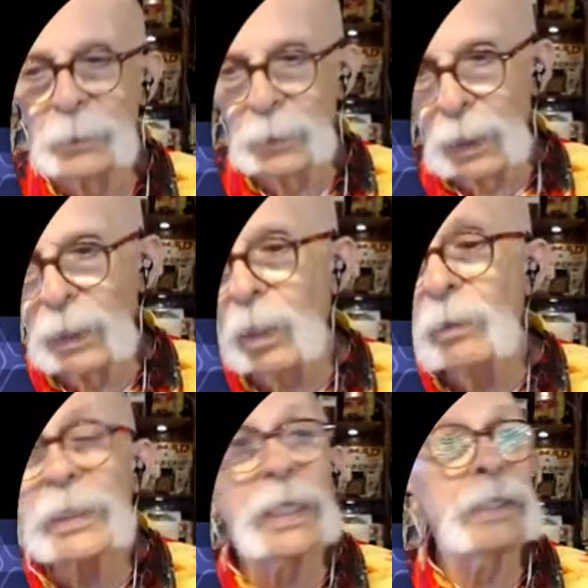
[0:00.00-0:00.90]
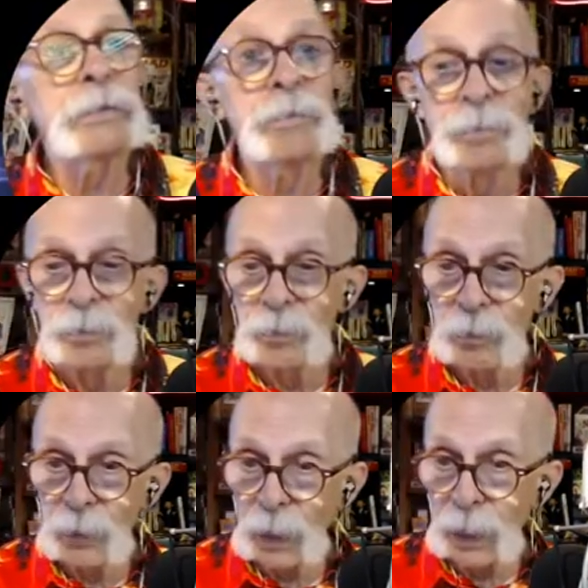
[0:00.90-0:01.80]
Okay.
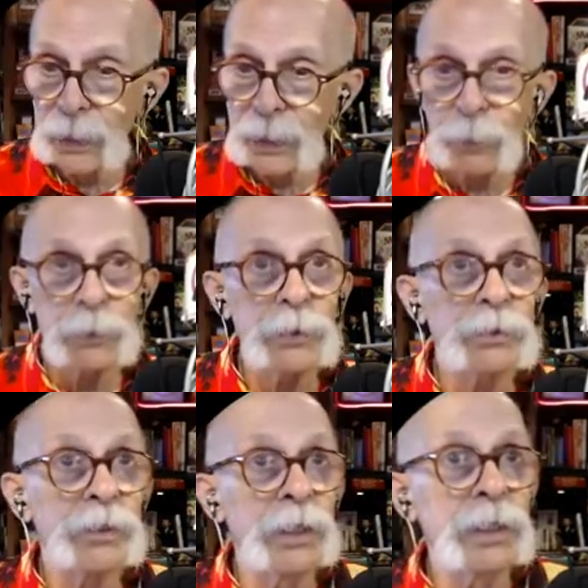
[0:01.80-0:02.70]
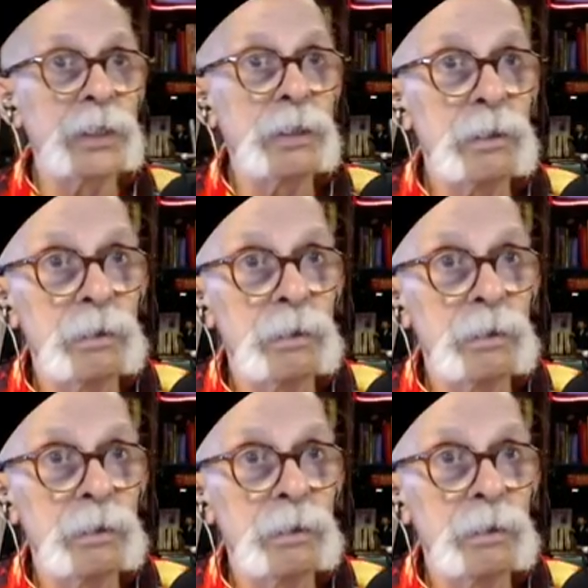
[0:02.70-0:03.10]
I get what you're saying.